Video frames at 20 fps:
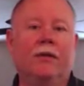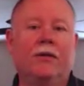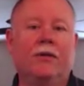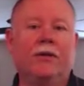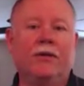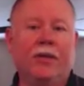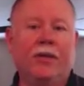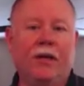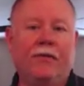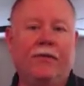
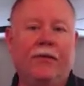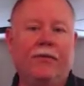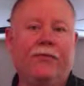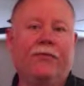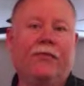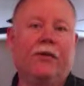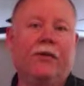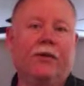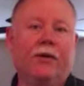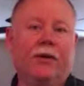safety
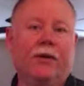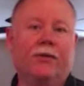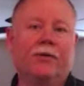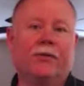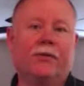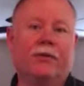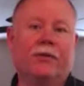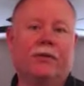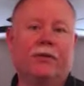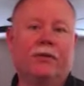
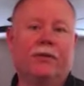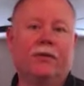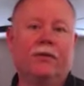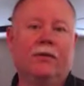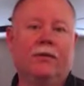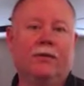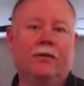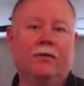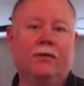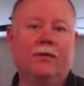focused,
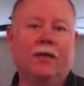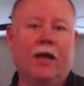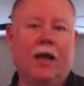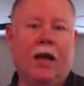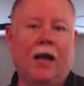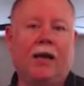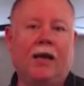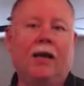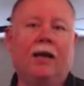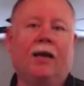that
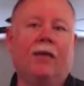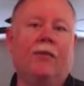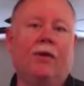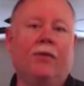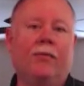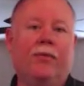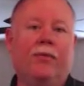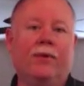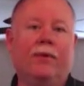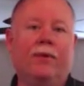I can come
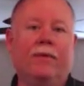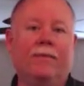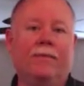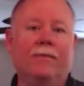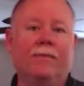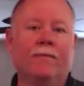up with.